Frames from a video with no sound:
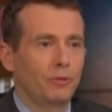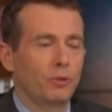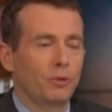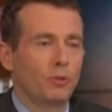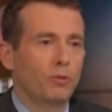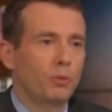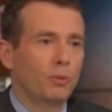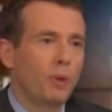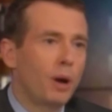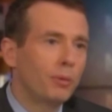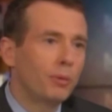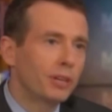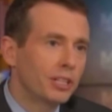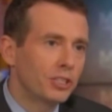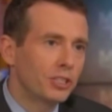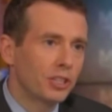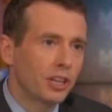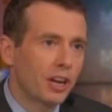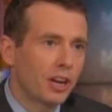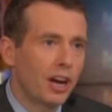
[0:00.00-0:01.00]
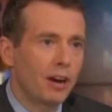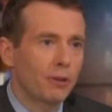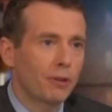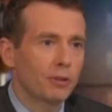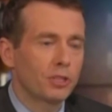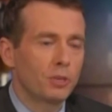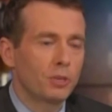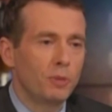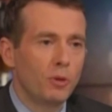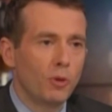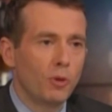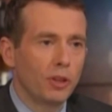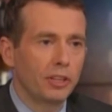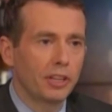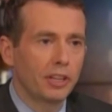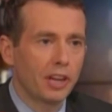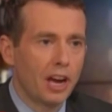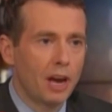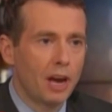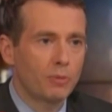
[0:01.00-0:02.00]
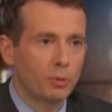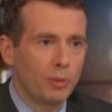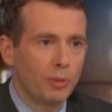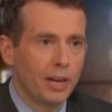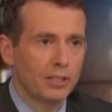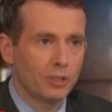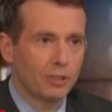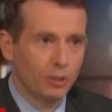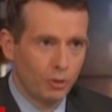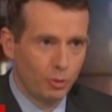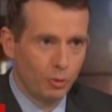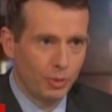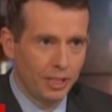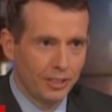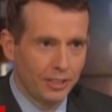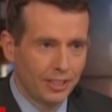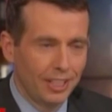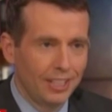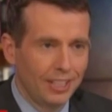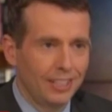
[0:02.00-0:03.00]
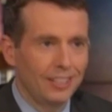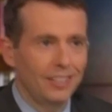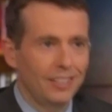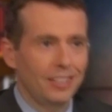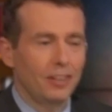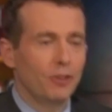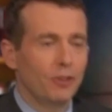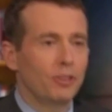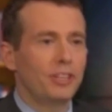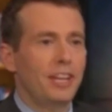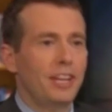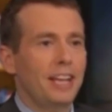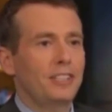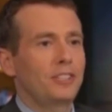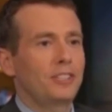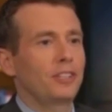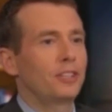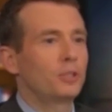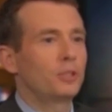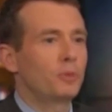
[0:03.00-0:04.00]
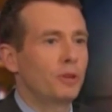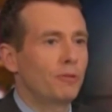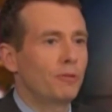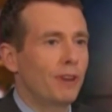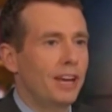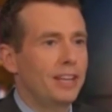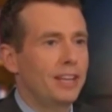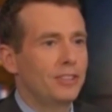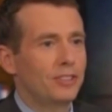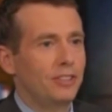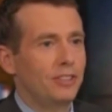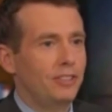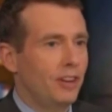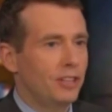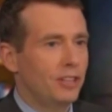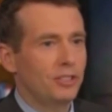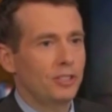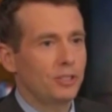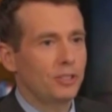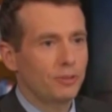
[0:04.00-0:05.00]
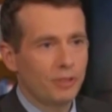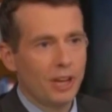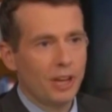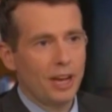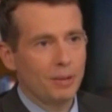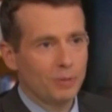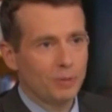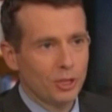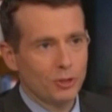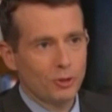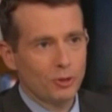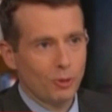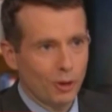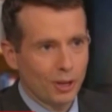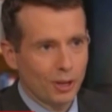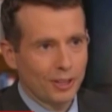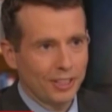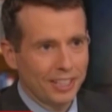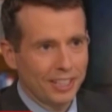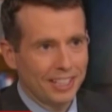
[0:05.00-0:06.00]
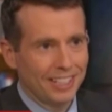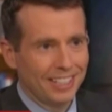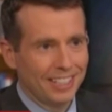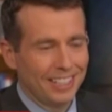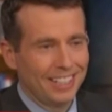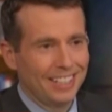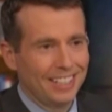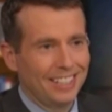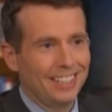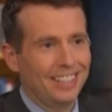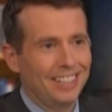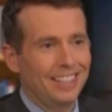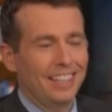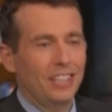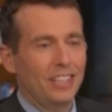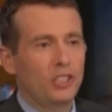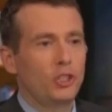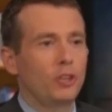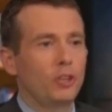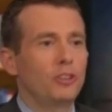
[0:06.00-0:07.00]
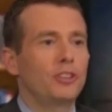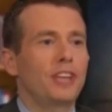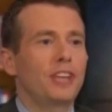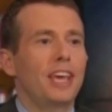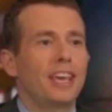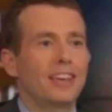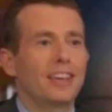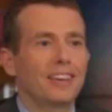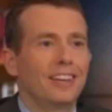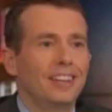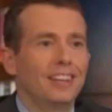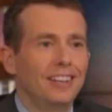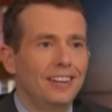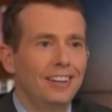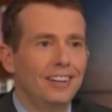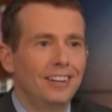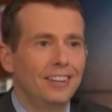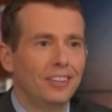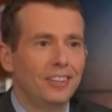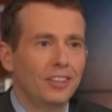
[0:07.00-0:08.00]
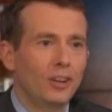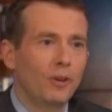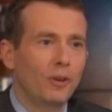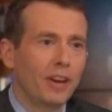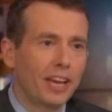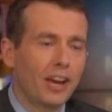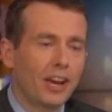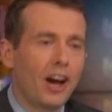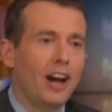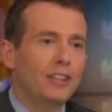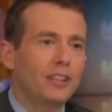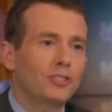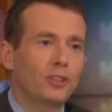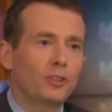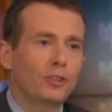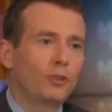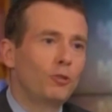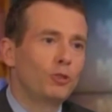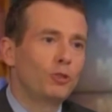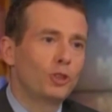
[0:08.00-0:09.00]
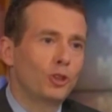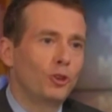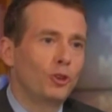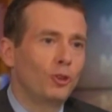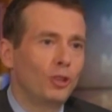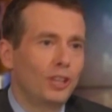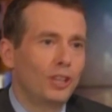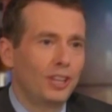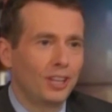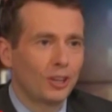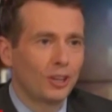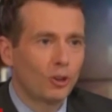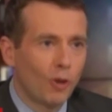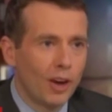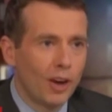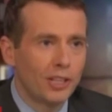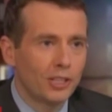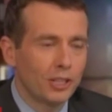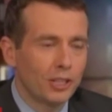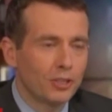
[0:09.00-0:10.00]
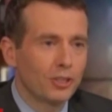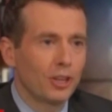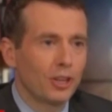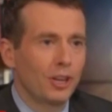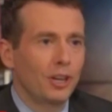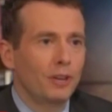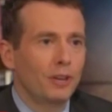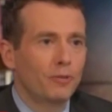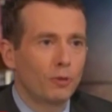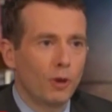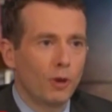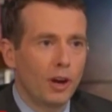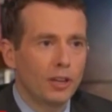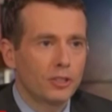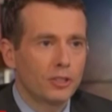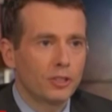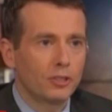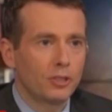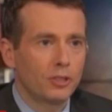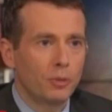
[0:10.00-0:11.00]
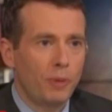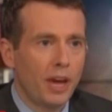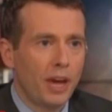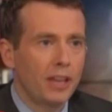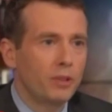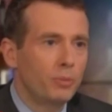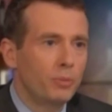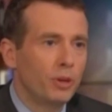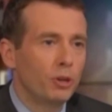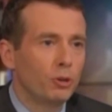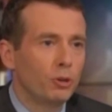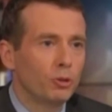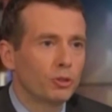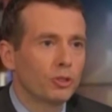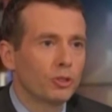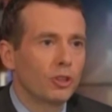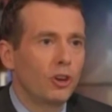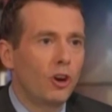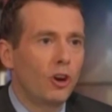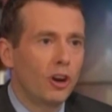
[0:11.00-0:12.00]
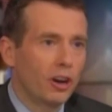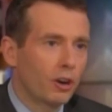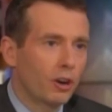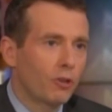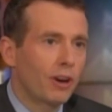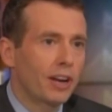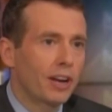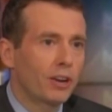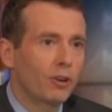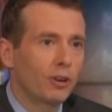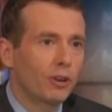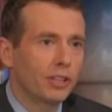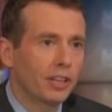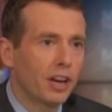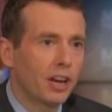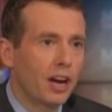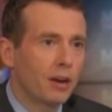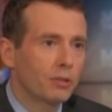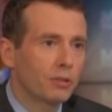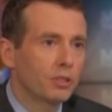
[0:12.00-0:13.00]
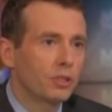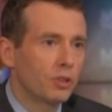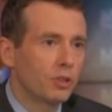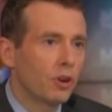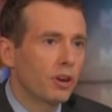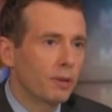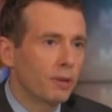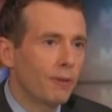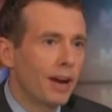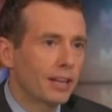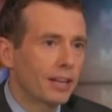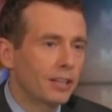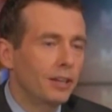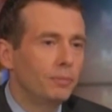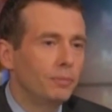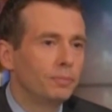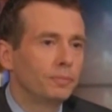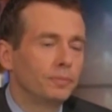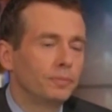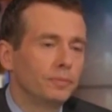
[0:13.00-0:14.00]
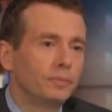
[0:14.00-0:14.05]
for the Republicans in Congress to be willing to compromise a little bit. Mm-hmm. You know, the debt ceiling's been raised dozens of times historically. Uh, it shouldn't take, uh, you know, a constitutional crisis for us to pay the bills on our credit card that Congress has already racked up.